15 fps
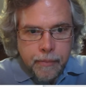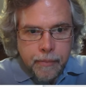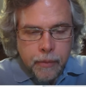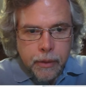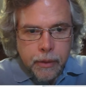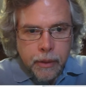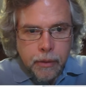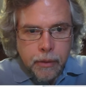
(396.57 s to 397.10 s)
where
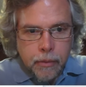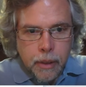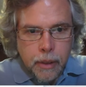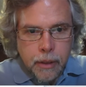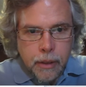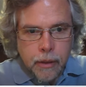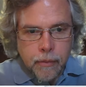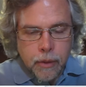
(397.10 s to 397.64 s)
it says
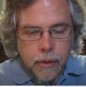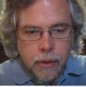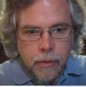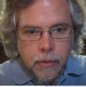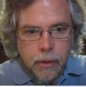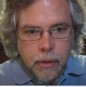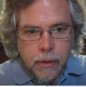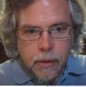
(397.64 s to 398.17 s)
creation of a
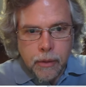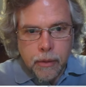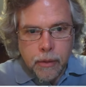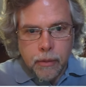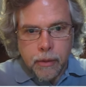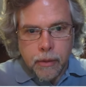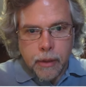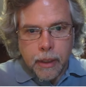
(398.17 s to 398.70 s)
student user